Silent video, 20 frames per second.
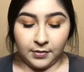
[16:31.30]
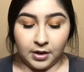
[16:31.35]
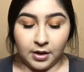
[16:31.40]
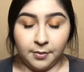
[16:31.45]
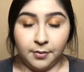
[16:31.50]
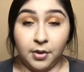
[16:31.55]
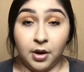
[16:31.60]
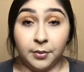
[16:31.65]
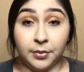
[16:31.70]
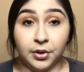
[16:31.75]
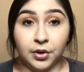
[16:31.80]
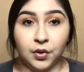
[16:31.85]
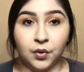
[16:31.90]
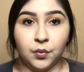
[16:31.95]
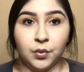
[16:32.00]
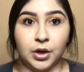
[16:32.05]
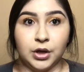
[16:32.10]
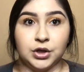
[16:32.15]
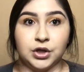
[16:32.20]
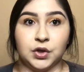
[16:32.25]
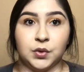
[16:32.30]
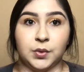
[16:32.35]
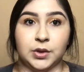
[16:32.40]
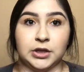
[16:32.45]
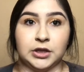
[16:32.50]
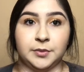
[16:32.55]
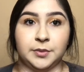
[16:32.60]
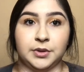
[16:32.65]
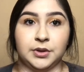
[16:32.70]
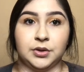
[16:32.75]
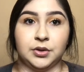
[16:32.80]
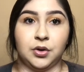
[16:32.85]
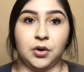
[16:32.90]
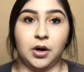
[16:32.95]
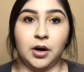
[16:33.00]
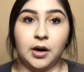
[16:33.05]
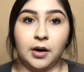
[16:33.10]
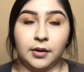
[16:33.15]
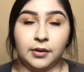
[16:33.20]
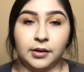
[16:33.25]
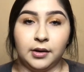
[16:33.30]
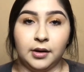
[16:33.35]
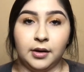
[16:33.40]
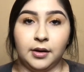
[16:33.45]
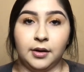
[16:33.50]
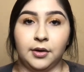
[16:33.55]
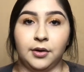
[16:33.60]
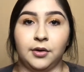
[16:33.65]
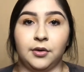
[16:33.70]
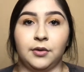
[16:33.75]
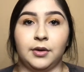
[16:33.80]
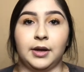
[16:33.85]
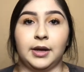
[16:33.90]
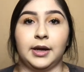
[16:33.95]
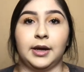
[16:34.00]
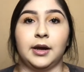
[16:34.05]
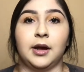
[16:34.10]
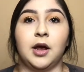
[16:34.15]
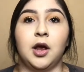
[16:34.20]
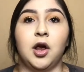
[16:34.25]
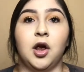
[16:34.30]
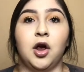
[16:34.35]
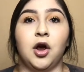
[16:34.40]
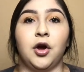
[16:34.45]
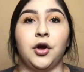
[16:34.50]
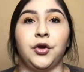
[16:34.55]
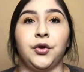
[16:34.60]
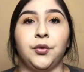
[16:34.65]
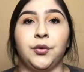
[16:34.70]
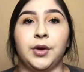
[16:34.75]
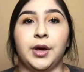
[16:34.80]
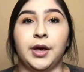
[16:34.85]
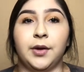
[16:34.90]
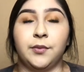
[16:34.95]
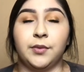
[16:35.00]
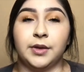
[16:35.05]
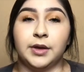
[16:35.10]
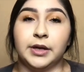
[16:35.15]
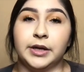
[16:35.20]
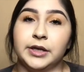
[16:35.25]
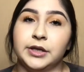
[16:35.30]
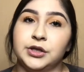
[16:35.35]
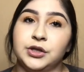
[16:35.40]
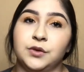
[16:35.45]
Mom, you know, Roger wants me to go out there, you know, like, are you okay with it?